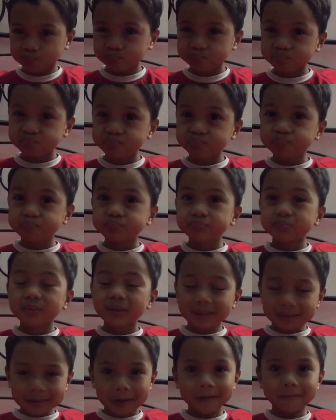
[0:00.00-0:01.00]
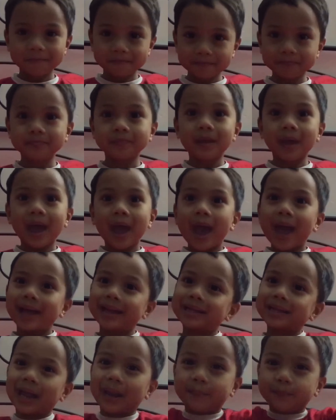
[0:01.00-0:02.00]
Oh yeah, and then?
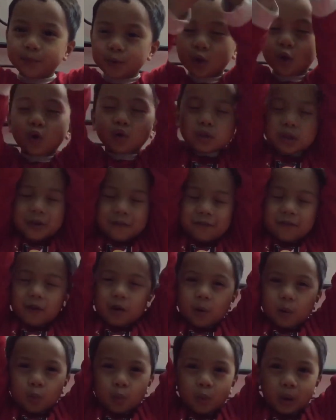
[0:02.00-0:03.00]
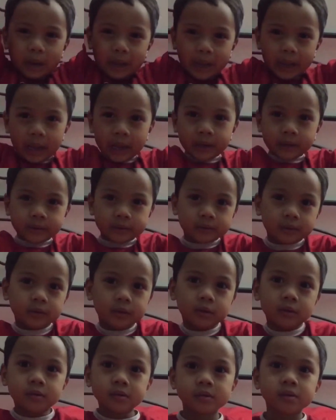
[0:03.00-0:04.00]
And got beautiful ring.
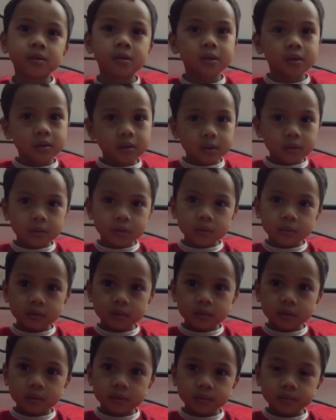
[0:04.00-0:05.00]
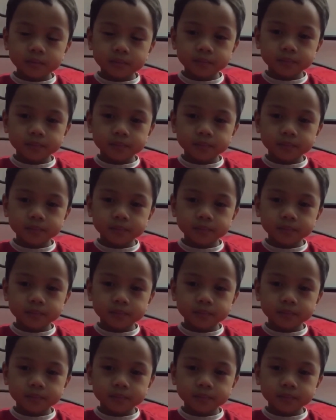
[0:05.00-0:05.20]
Oh really?